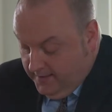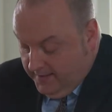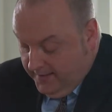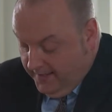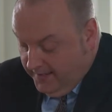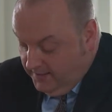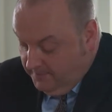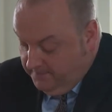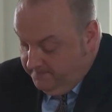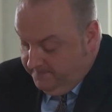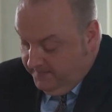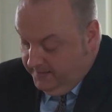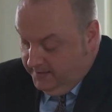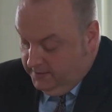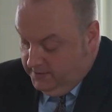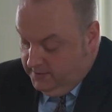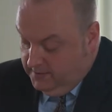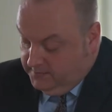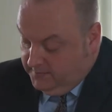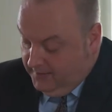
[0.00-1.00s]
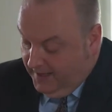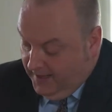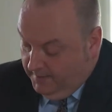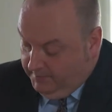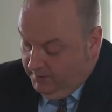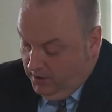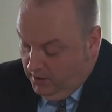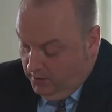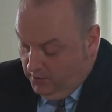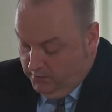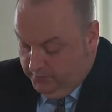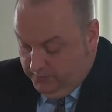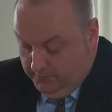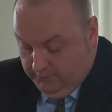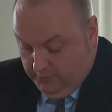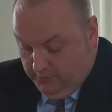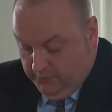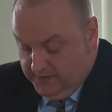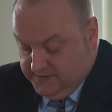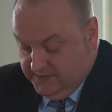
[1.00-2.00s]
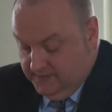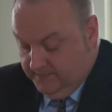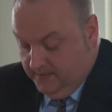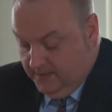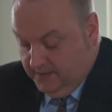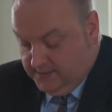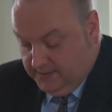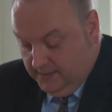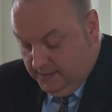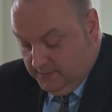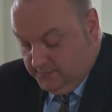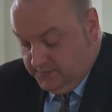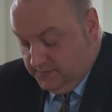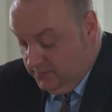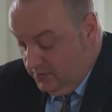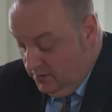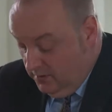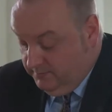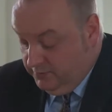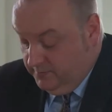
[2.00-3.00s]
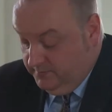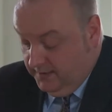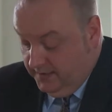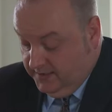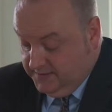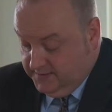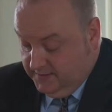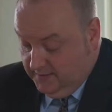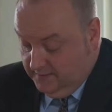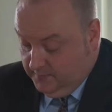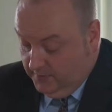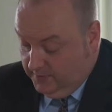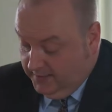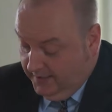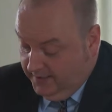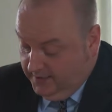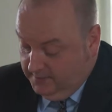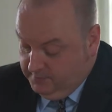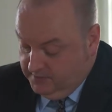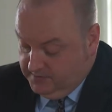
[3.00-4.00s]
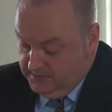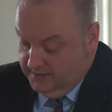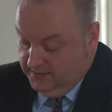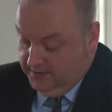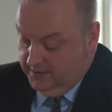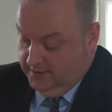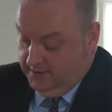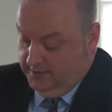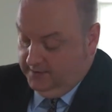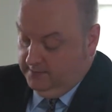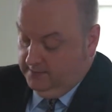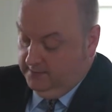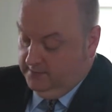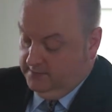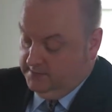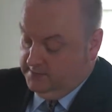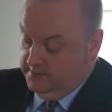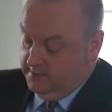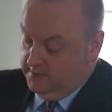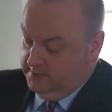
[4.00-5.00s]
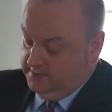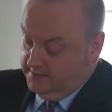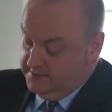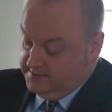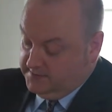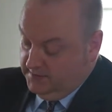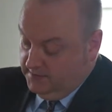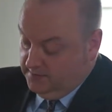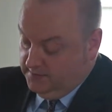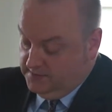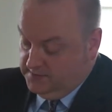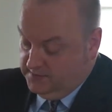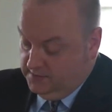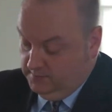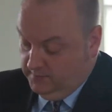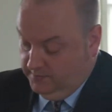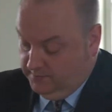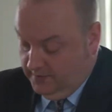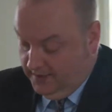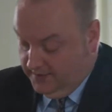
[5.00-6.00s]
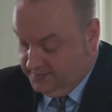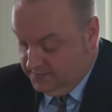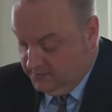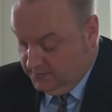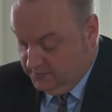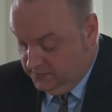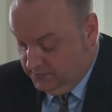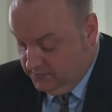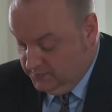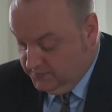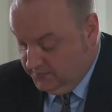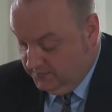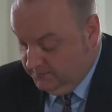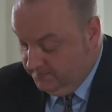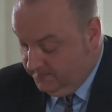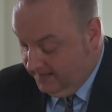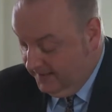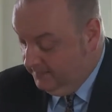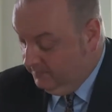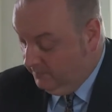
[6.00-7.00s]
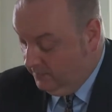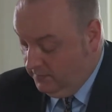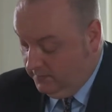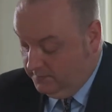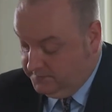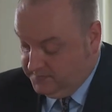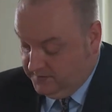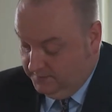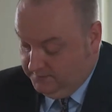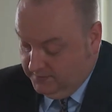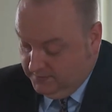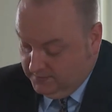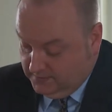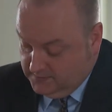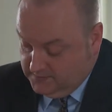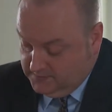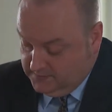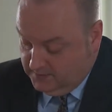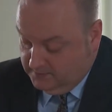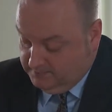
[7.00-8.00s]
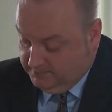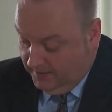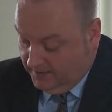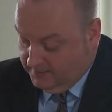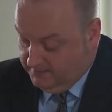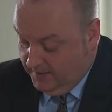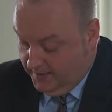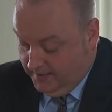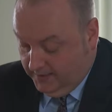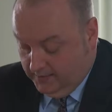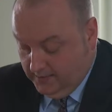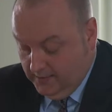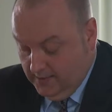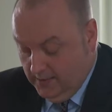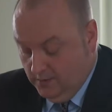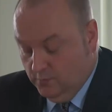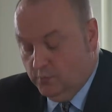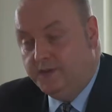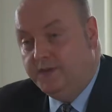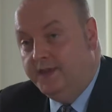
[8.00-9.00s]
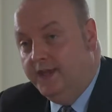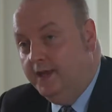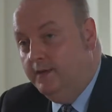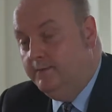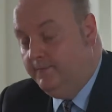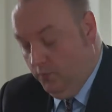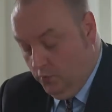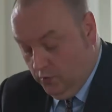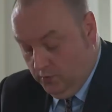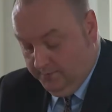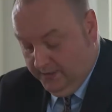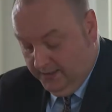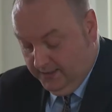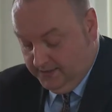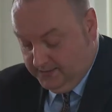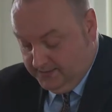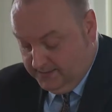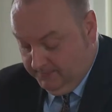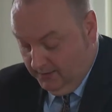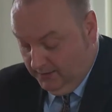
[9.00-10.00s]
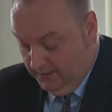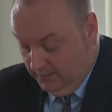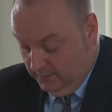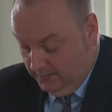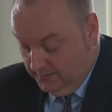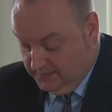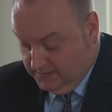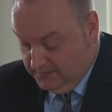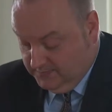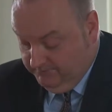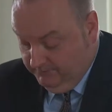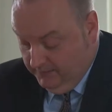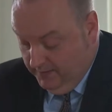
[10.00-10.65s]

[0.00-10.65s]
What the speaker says: Any failure to uphold progressive ideals and compromise them on any particularly serious human rights issues in favour of something considered pragmatic would therefore be conspicuous.